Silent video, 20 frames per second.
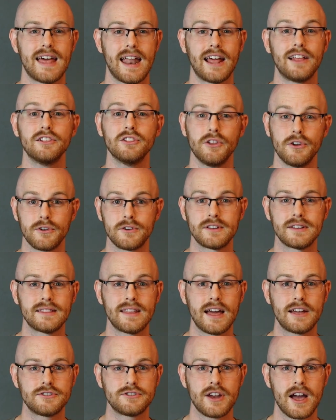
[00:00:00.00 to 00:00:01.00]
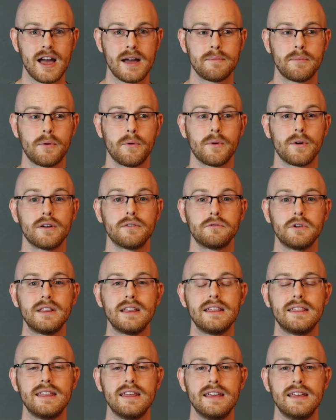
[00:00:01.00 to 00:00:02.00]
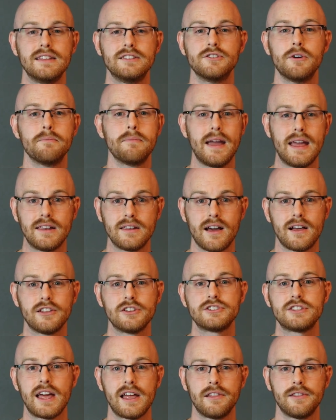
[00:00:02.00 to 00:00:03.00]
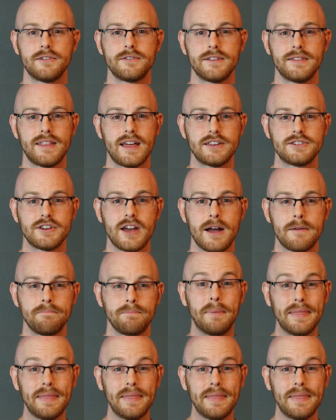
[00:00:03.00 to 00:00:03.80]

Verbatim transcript: that I learned in that job or really the domain knowledge that I learned in that job.